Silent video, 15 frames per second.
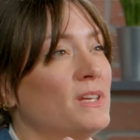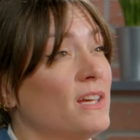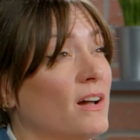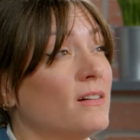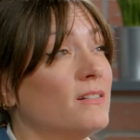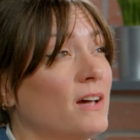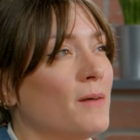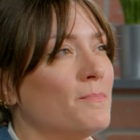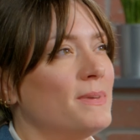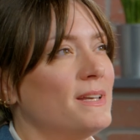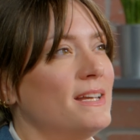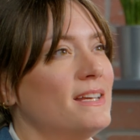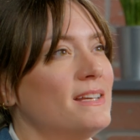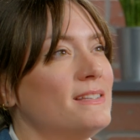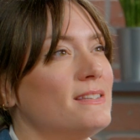young
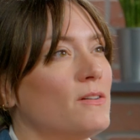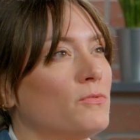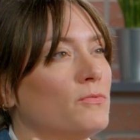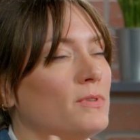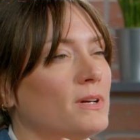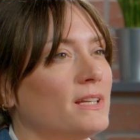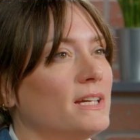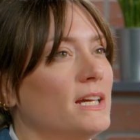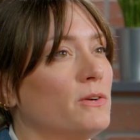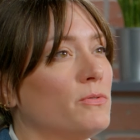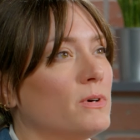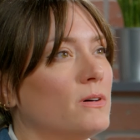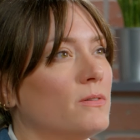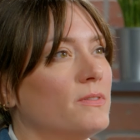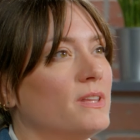companies really
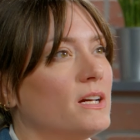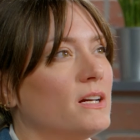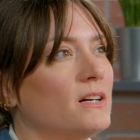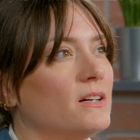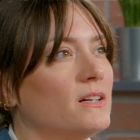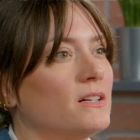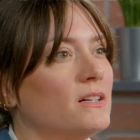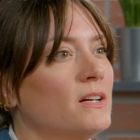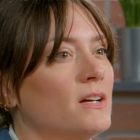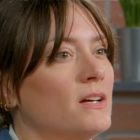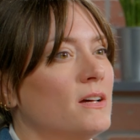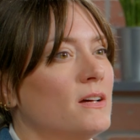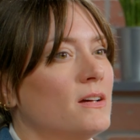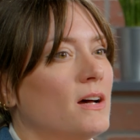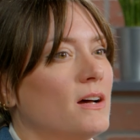grow their
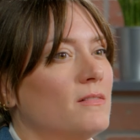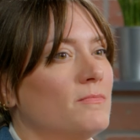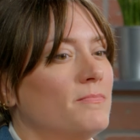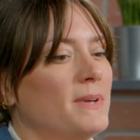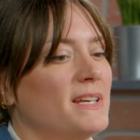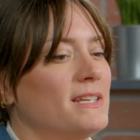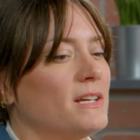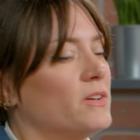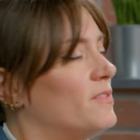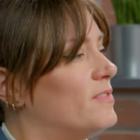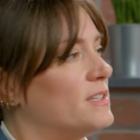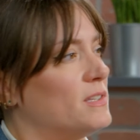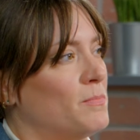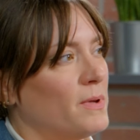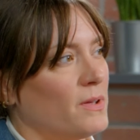basically
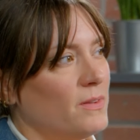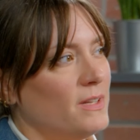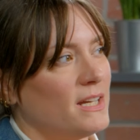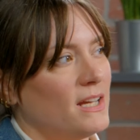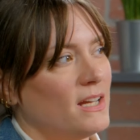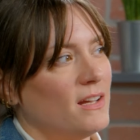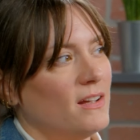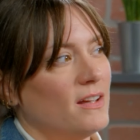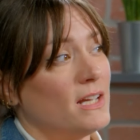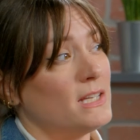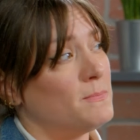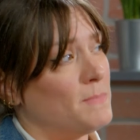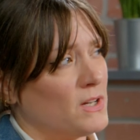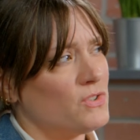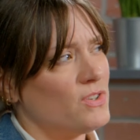visibility,
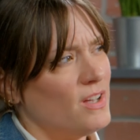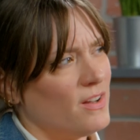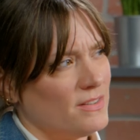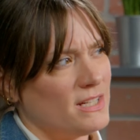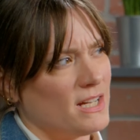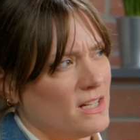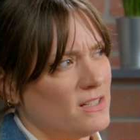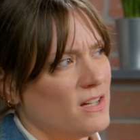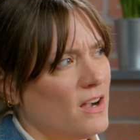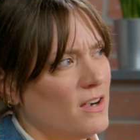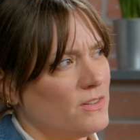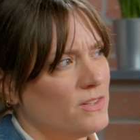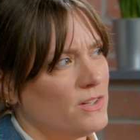especially on TikTok